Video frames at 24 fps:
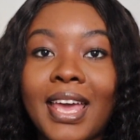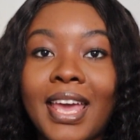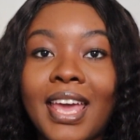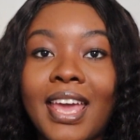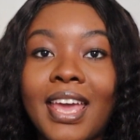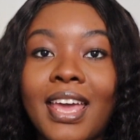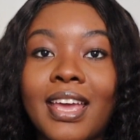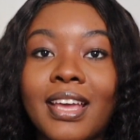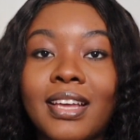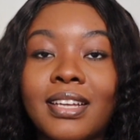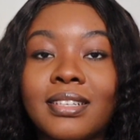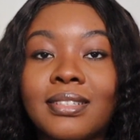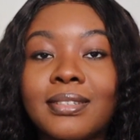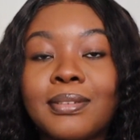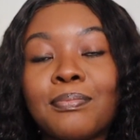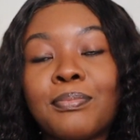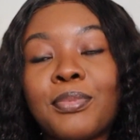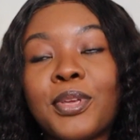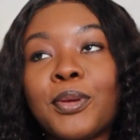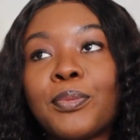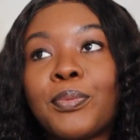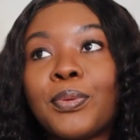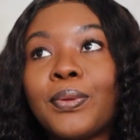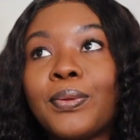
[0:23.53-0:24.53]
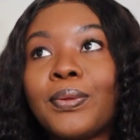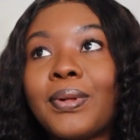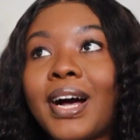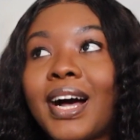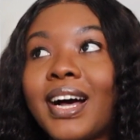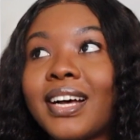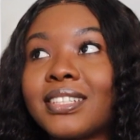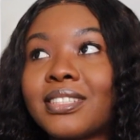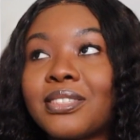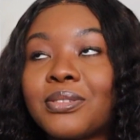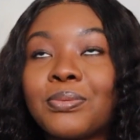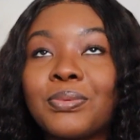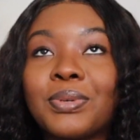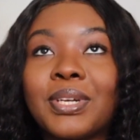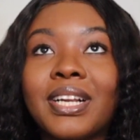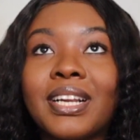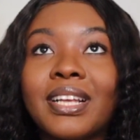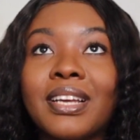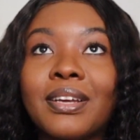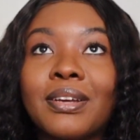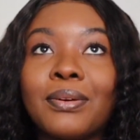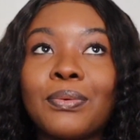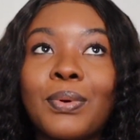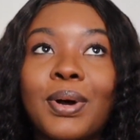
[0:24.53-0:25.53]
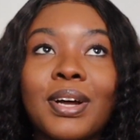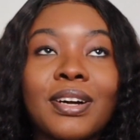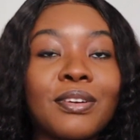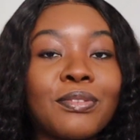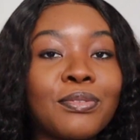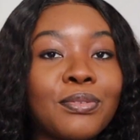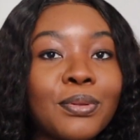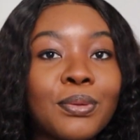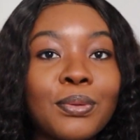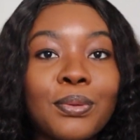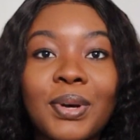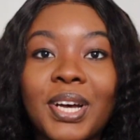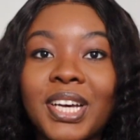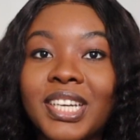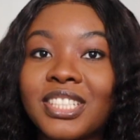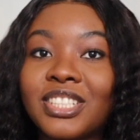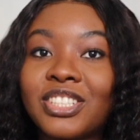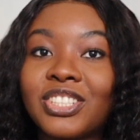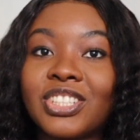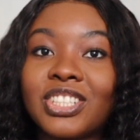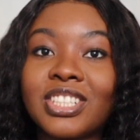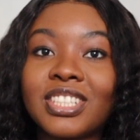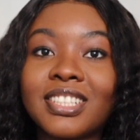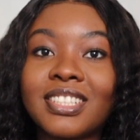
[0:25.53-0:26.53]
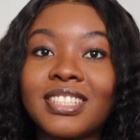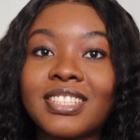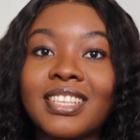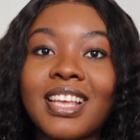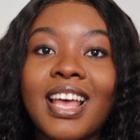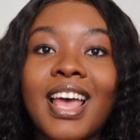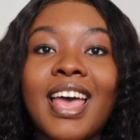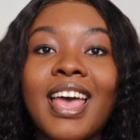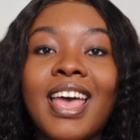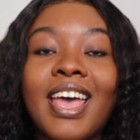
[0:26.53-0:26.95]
and people asked really wonderful questions,